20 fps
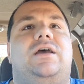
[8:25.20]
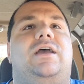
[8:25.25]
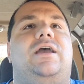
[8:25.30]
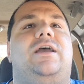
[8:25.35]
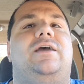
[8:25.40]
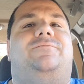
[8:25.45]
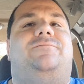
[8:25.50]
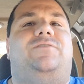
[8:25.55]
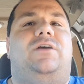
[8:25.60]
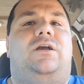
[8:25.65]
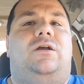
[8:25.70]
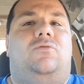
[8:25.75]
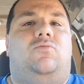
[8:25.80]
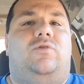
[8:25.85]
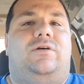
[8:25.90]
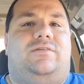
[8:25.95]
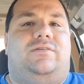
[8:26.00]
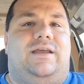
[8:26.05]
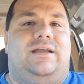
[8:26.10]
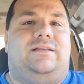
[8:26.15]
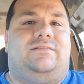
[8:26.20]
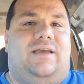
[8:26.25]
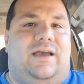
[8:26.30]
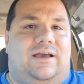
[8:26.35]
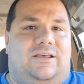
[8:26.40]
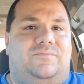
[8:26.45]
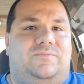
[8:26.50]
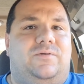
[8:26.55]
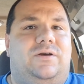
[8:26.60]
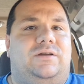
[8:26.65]
If there was a
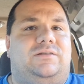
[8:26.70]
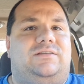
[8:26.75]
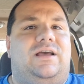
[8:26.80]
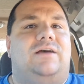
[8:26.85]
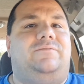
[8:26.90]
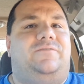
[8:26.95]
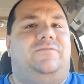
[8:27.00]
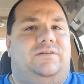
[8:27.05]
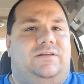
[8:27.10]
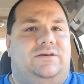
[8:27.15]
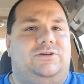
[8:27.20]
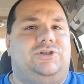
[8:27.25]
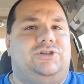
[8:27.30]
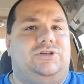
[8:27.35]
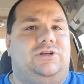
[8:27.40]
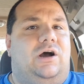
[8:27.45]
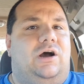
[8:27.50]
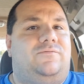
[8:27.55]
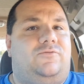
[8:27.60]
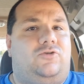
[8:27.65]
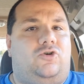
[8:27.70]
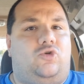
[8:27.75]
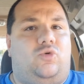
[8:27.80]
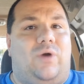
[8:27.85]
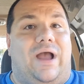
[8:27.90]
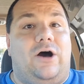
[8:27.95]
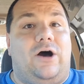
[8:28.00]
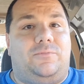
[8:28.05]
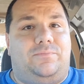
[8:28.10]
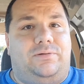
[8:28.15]
textbook definition of
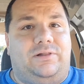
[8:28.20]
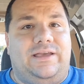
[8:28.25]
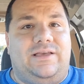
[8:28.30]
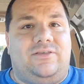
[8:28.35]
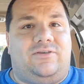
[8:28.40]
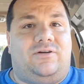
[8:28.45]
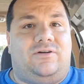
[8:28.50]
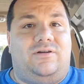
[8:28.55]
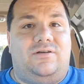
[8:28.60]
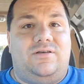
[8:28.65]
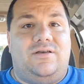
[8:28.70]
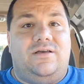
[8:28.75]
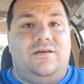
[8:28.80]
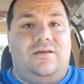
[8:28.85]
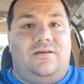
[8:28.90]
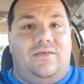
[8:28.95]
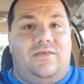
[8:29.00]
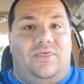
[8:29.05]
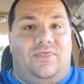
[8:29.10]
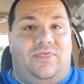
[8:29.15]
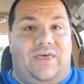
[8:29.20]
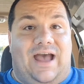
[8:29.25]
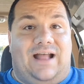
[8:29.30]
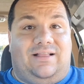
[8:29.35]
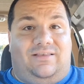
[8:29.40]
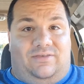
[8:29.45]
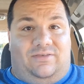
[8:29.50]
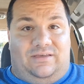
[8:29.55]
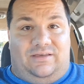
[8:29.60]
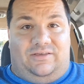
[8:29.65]
crowd pleaser,
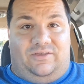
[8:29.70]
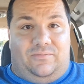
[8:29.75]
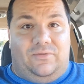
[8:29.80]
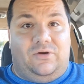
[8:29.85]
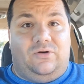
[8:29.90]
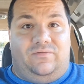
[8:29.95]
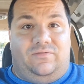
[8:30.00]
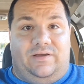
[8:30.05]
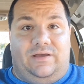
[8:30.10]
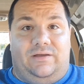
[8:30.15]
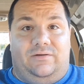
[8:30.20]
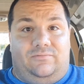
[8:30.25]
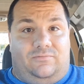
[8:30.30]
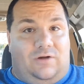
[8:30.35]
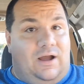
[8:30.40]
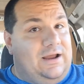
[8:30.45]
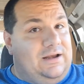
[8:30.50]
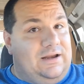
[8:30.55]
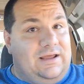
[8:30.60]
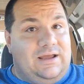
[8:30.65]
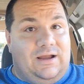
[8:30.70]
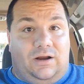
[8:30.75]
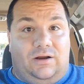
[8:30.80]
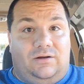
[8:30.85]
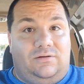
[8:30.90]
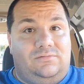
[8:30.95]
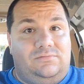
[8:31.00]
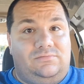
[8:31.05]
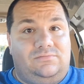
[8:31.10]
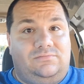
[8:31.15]
that's this movie right
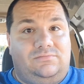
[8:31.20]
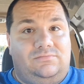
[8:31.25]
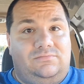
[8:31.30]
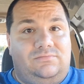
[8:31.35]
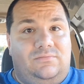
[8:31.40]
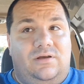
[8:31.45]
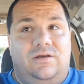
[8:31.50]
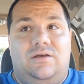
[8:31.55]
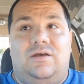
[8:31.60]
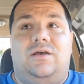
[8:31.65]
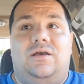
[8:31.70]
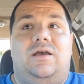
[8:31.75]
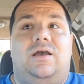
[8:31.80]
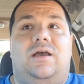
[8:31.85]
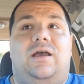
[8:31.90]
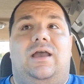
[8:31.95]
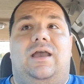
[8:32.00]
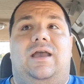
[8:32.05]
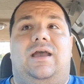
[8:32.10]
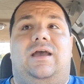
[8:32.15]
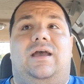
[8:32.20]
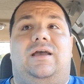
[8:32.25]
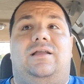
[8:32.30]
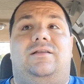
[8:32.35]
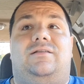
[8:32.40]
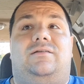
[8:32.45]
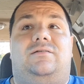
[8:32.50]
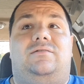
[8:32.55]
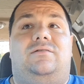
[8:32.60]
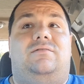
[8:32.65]
here.
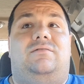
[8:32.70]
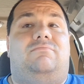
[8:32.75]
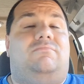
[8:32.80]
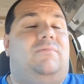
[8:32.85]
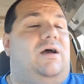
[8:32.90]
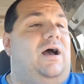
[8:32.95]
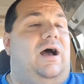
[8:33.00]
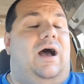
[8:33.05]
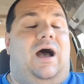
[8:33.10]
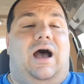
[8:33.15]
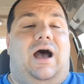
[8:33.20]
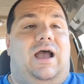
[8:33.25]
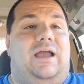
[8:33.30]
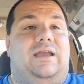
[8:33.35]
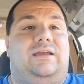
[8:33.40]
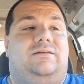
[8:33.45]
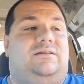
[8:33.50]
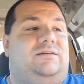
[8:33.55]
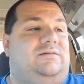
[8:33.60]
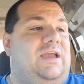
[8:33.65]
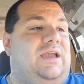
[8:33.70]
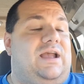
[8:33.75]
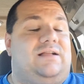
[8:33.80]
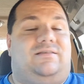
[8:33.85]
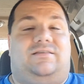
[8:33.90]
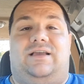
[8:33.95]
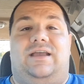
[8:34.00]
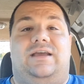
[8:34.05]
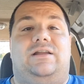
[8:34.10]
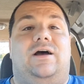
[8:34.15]
And I
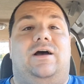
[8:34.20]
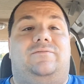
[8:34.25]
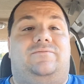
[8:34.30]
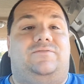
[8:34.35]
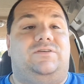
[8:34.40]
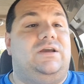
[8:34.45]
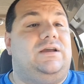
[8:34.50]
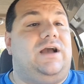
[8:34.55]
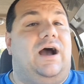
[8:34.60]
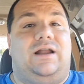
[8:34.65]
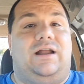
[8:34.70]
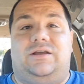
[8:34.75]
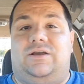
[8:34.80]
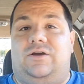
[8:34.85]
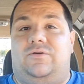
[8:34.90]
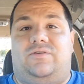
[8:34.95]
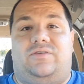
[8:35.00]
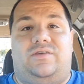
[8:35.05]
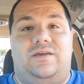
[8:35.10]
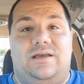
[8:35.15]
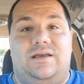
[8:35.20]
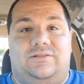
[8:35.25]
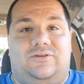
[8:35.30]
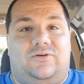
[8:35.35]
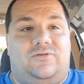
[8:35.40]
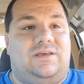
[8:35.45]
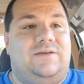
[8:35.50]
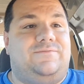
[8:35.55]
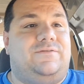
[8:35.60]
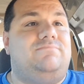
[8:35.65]
can't say enough. You gotta go see it.
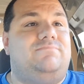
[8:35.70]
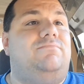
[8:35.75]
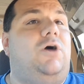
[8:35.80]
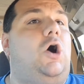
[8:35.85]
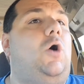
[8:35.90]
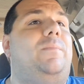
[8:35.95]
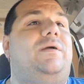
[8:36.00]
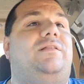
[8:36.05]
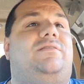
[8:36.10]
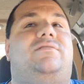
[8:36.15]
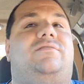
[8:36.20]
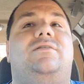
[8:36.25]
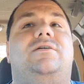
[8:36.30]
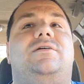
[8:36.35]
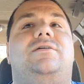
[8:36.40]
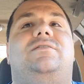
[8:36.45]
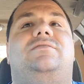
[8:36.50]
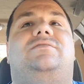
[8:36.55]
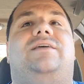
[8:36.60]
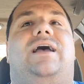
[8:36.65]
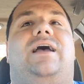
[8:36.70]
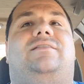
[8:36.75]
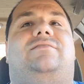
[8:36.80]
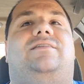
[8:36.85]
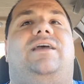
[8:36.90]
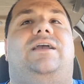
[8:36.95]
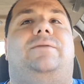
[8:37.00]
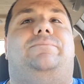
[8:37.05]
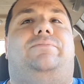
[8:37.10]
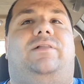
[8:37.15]
There's even moments that
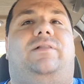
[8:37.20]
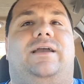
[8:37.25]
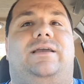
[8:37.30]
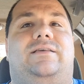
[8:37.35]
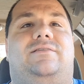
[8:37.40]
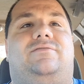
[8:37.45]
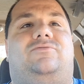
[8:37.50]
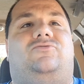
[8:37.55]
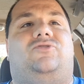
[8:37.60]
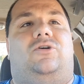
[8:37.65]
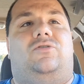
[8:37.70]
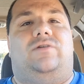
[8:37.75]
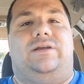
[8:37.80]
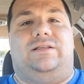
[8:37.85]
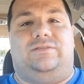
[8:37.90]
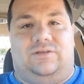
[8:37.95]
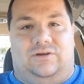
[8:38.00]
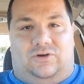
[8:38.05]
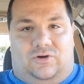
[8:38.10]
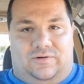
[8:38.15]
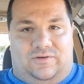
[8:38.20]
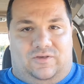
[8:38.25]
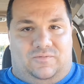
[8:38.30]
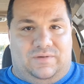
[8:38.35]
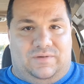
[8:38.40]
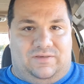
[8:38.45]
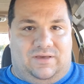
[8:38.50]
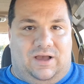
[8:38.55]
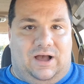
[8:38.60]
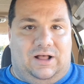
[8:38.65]
take place during the
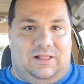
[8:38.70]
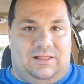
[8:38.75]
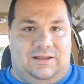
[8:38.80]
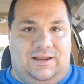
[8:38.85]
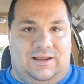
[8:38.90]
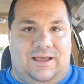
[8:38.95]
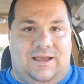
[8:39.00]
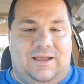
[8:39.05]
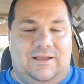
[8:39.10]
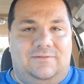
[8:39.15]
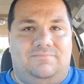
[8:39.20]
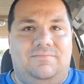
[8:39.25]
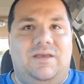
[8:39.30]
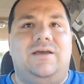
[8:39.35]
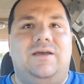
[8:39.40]
Christmas holiday,